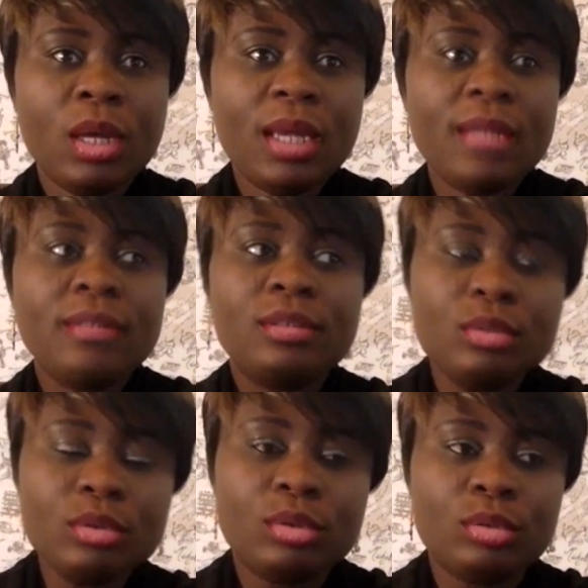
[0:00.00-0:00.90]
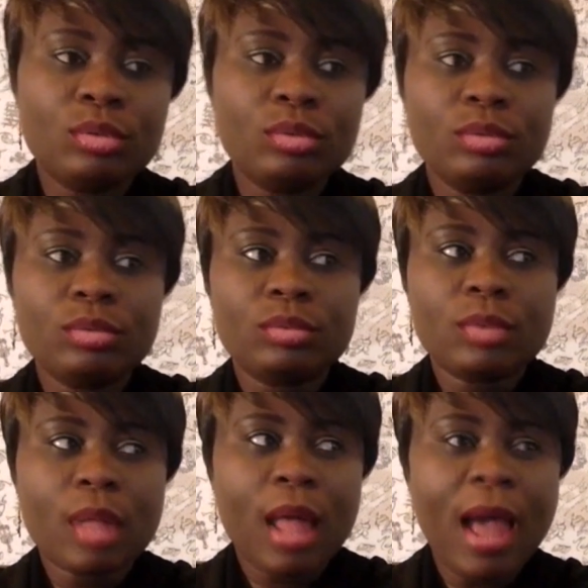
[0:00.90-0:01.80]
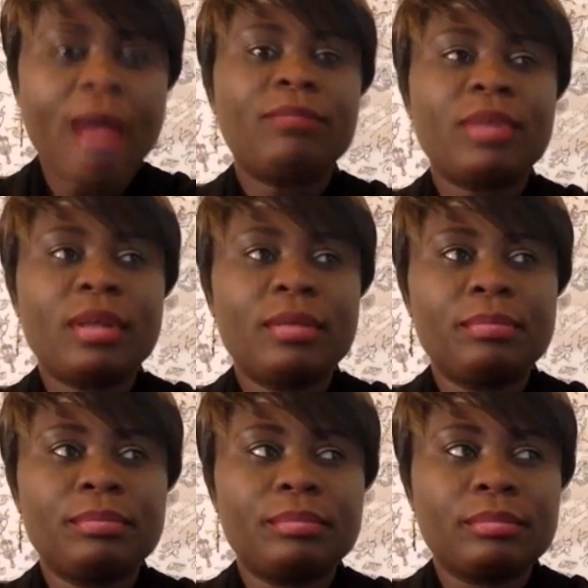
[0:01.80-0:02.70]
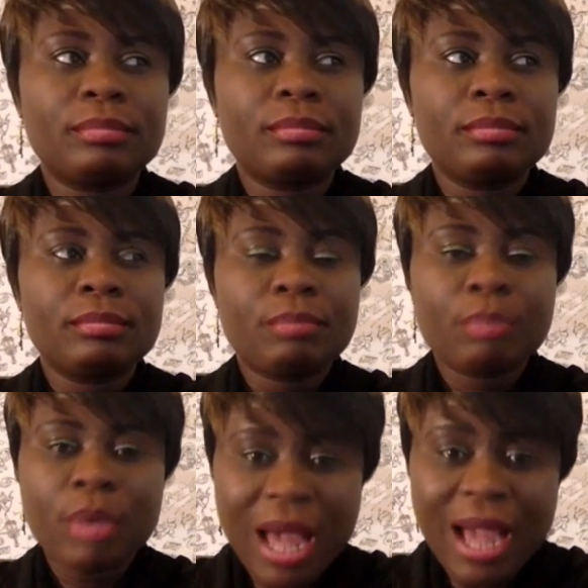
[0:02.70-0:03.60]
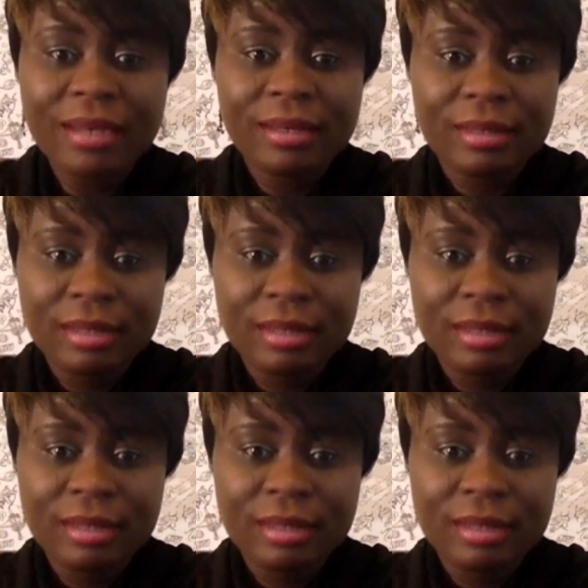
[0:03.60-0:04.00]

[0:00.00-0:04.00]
it's good to have a plan